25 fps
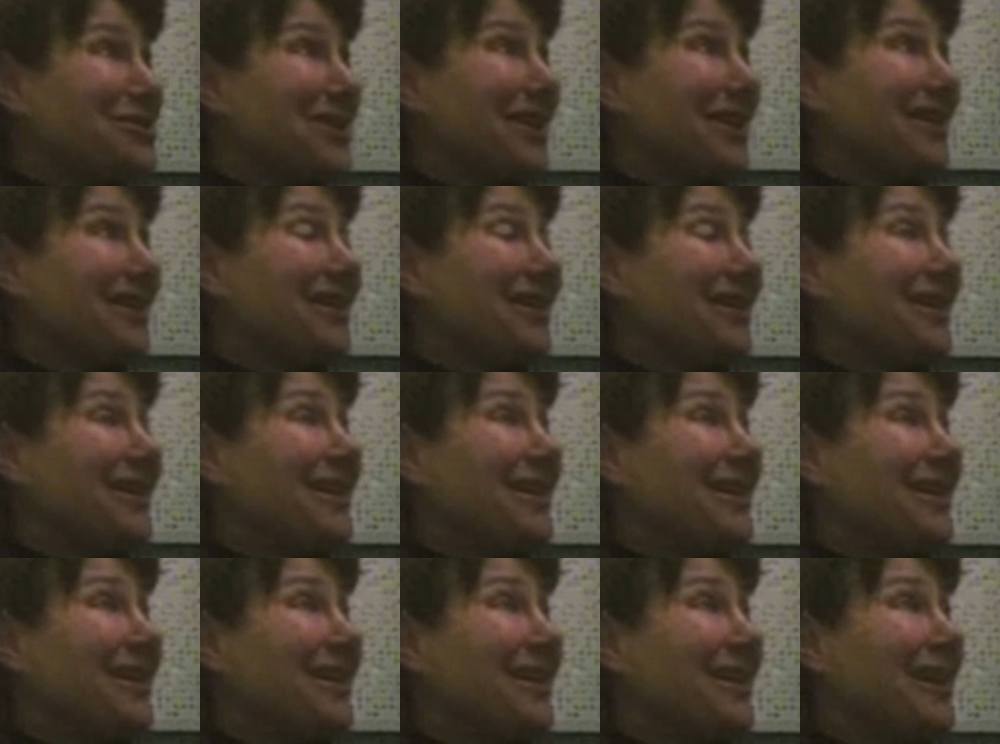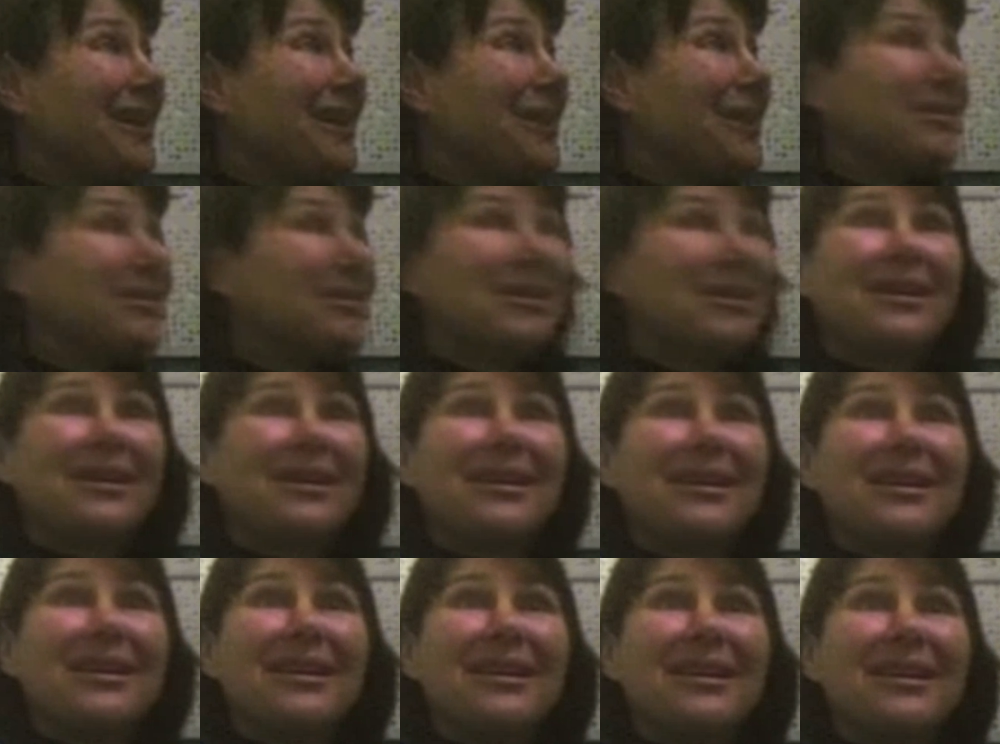I think he got married in around
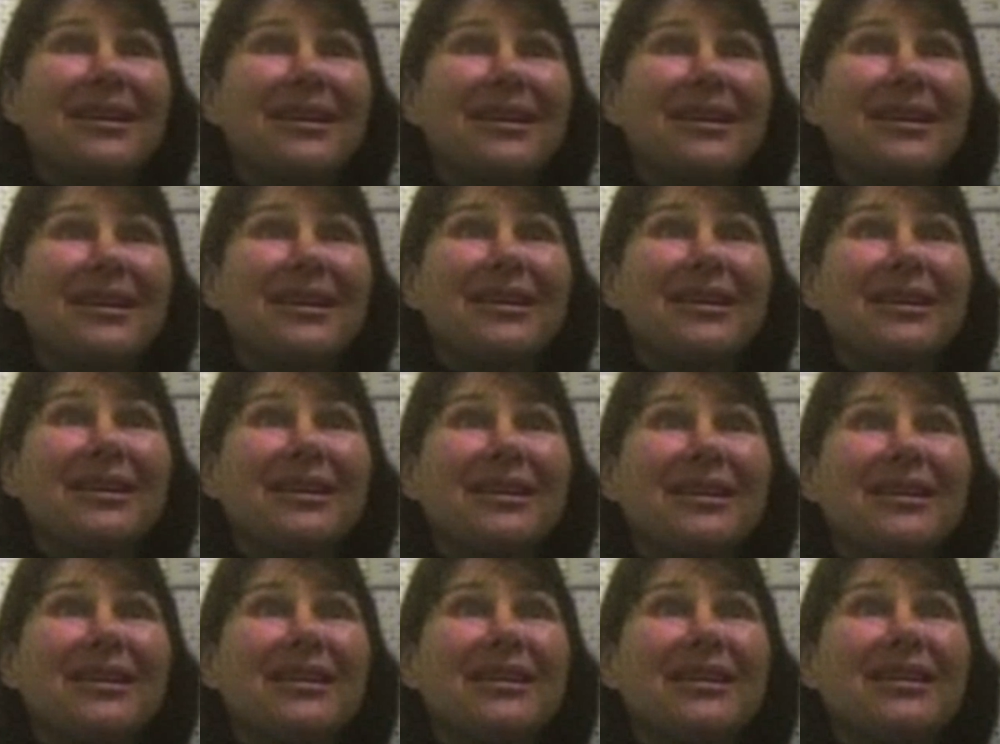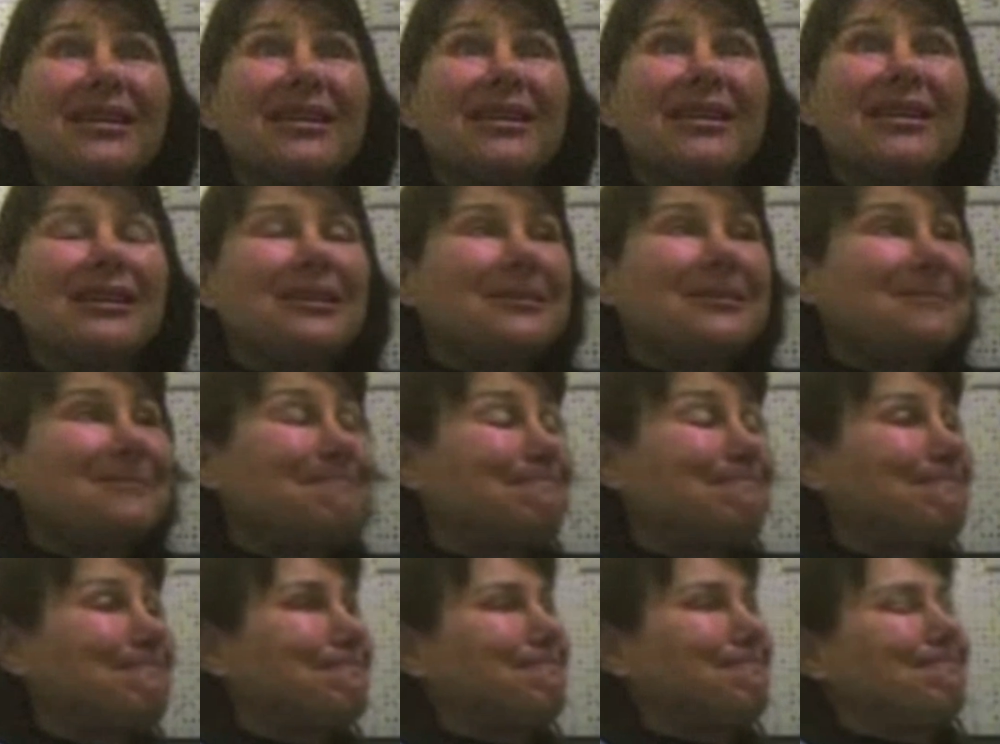85, 86, something like
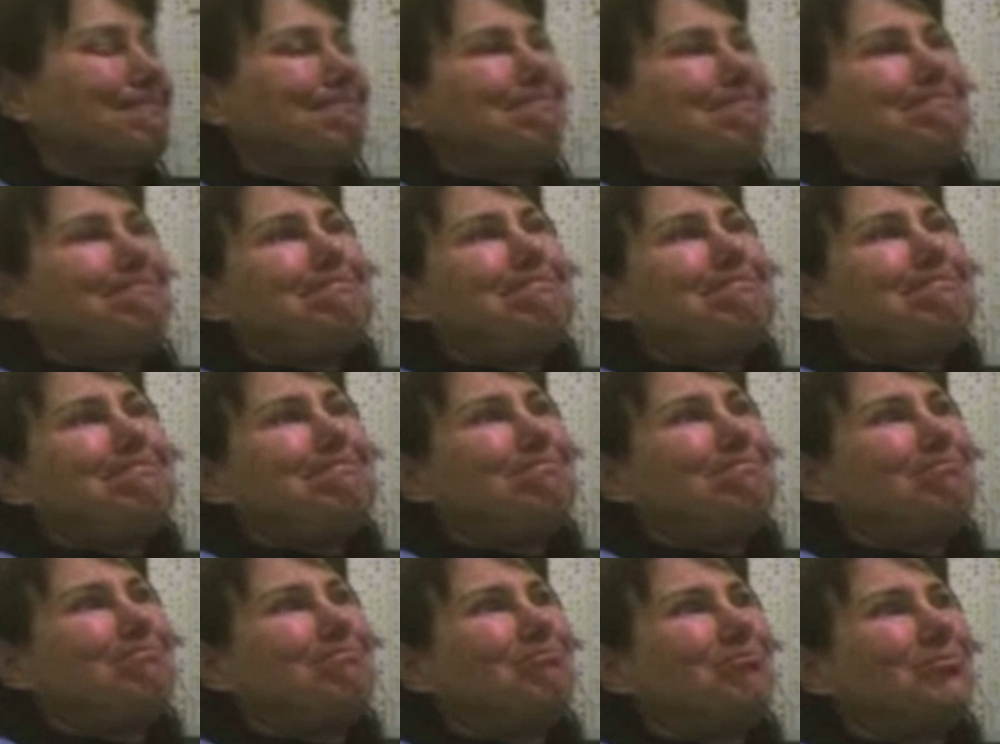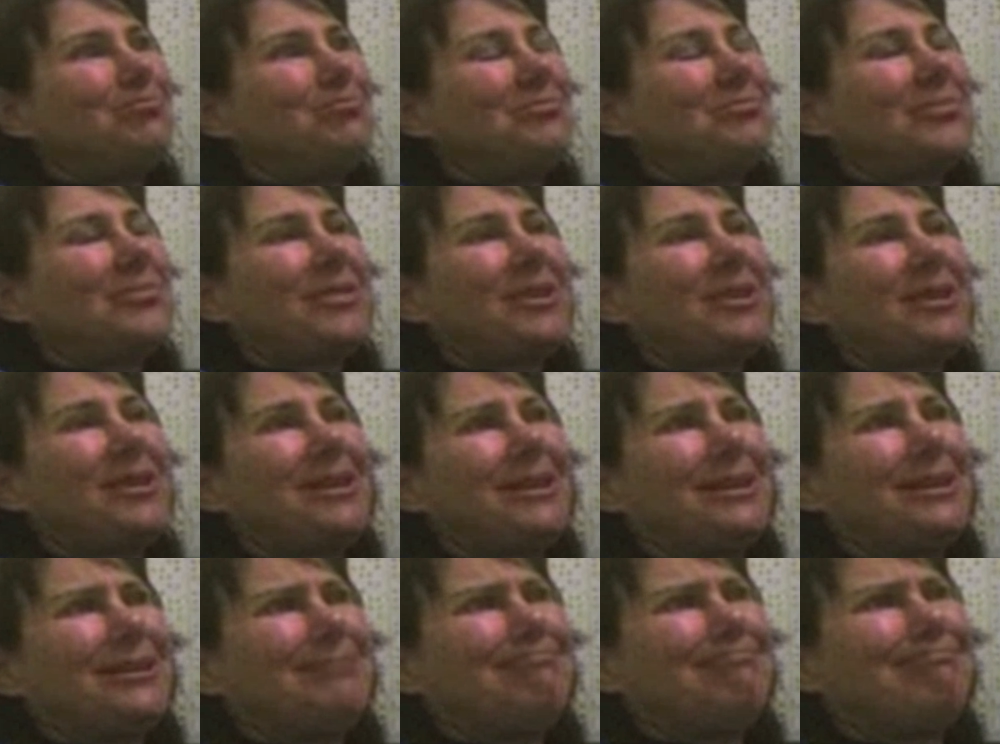that. Were you seeing anyone
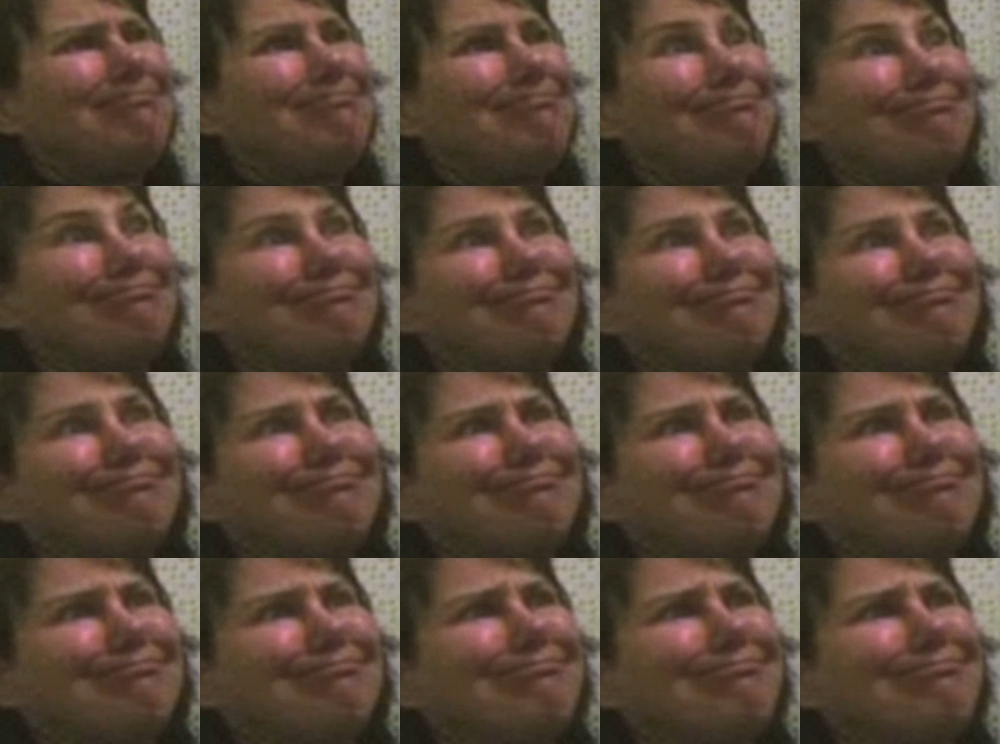seriously, or?